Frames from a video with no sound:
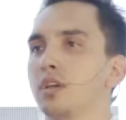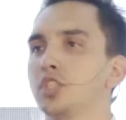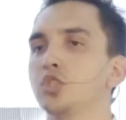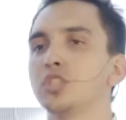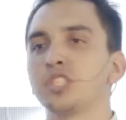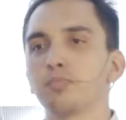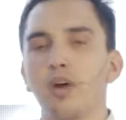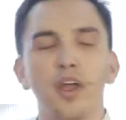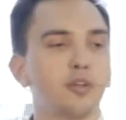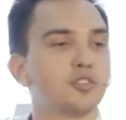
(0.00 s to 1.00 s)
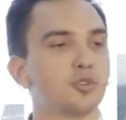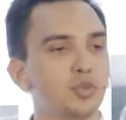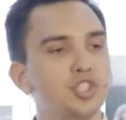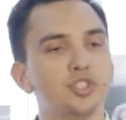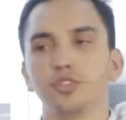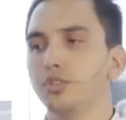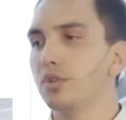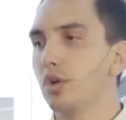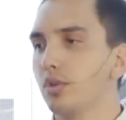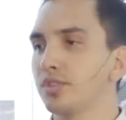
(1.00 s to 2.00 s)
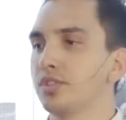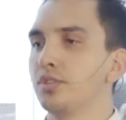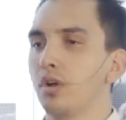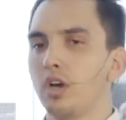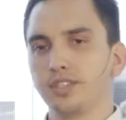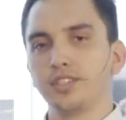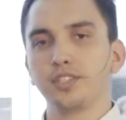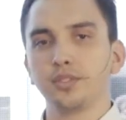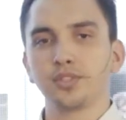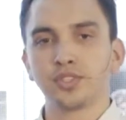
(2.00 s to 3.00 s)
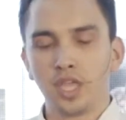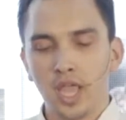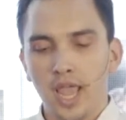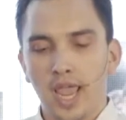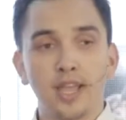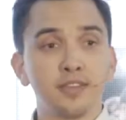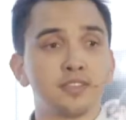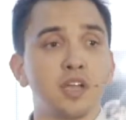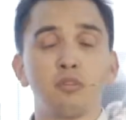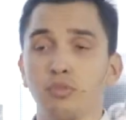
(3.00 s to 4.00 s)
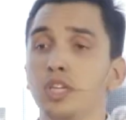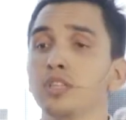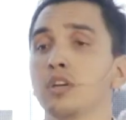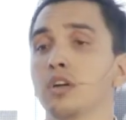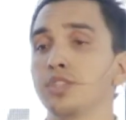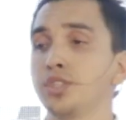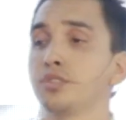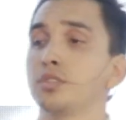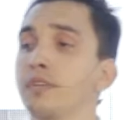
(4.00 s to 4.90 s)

should inspire you to reach new goals, new attitudes, and I really encourage you to